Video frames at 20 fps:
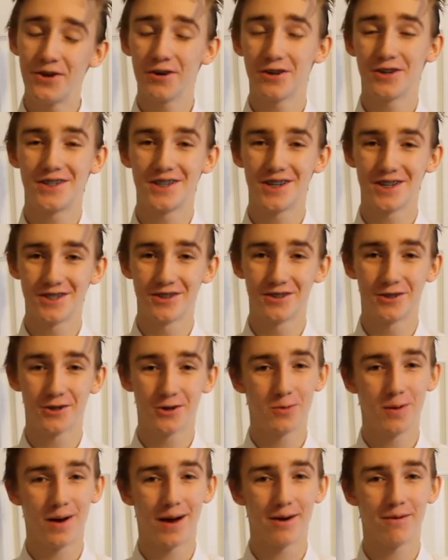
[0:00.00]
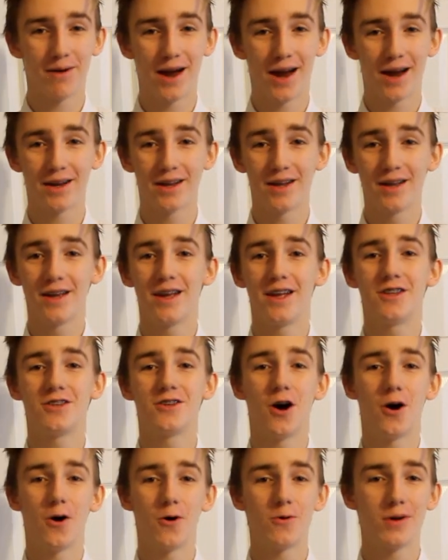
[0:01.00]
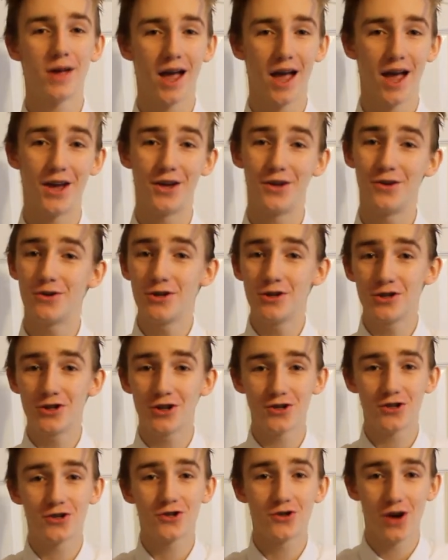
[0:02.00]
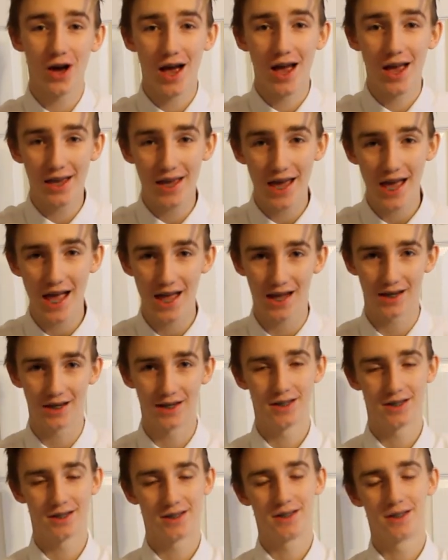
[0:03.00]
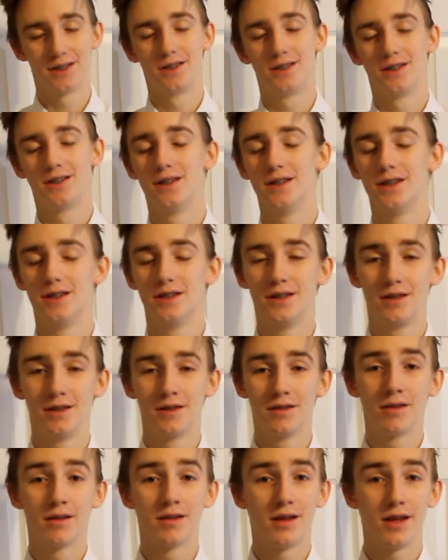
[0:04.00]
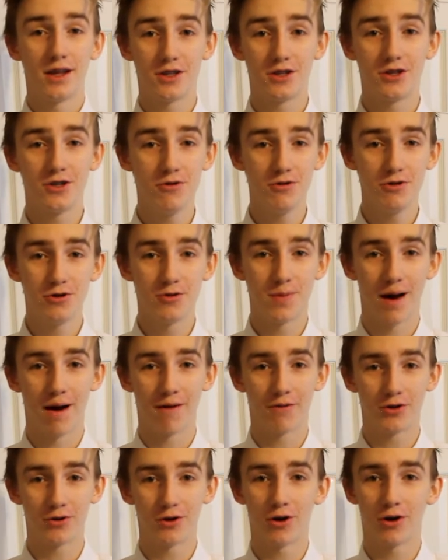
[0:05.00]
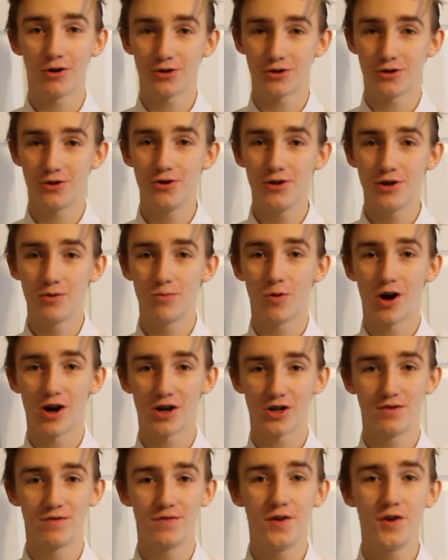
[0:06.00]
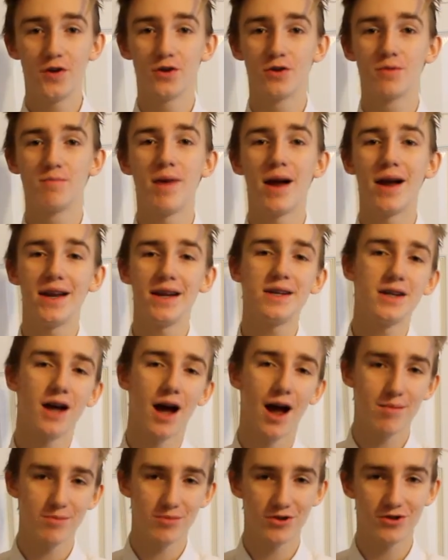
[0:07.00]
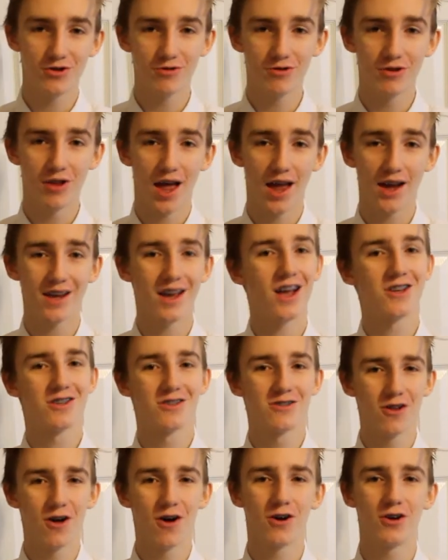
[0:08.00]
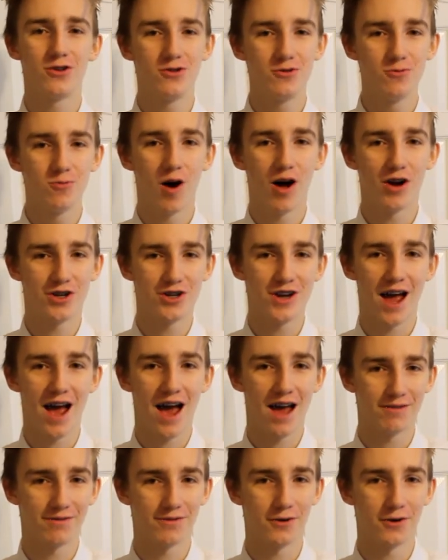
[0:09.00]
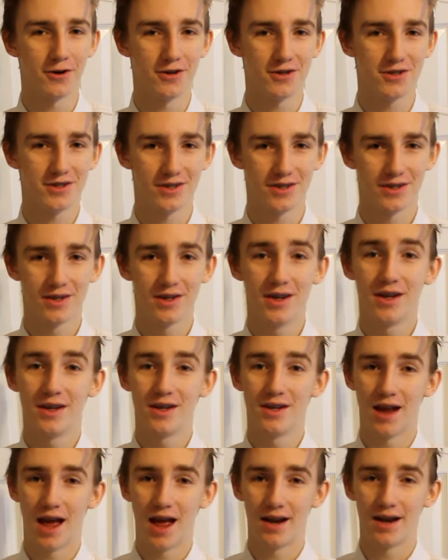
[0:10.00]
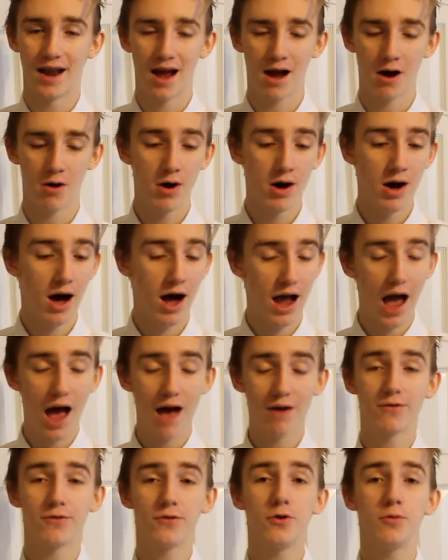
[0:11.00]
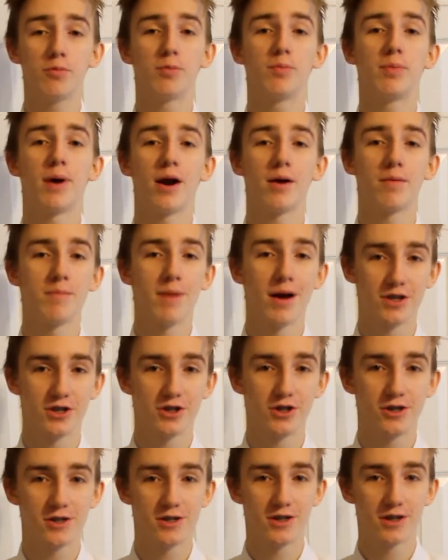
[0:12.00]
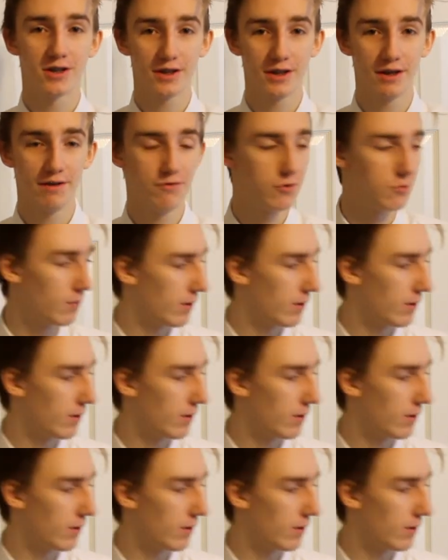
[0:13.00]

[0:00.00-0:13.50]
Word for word: yours doesn't look quite right, it's okay. You can just try again. It's YouTube after all, so you can watch the video as many times as you would like as long as you watch an ad first. And now, I have a few prepared messages to leave you